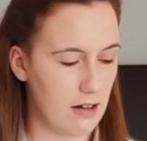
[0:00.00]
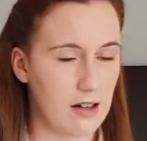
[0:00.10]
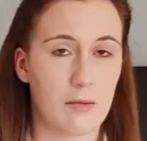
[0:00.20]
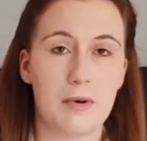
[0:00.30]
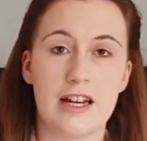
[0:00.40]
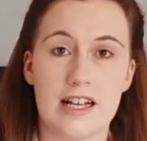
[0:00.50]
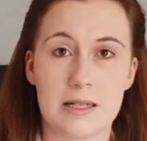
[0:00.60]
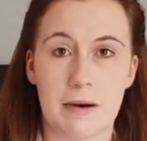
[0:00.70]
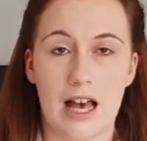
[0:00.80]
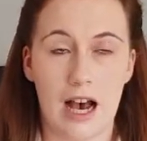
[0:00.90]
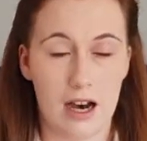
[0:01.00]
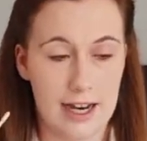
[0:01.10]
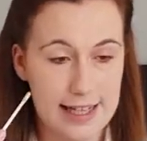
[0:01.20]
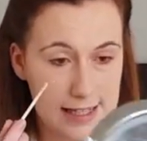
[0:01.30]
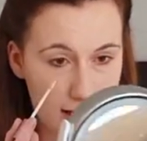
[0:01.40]
I'll put it under my
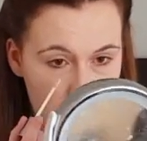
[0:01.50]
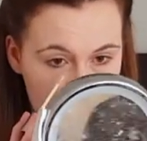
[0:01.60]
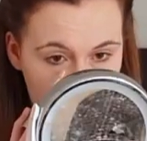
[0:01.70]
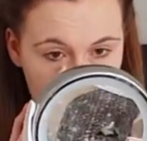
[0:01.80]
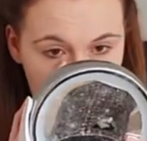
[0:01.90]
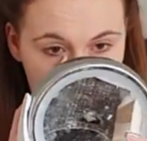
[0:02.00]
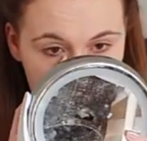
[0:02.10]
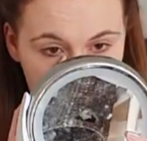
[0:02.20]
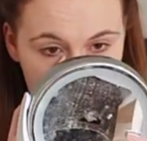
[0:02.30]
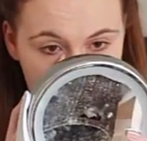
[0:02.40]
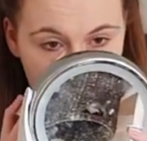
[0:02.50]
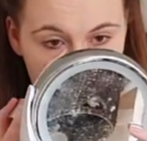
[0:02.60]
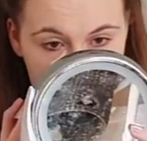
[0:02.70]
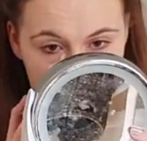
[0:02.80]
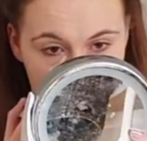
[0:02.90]
eyes, so highlight under my
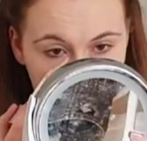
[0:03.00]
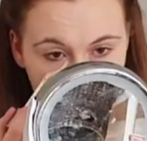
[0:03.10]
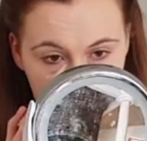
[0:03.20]
eyes.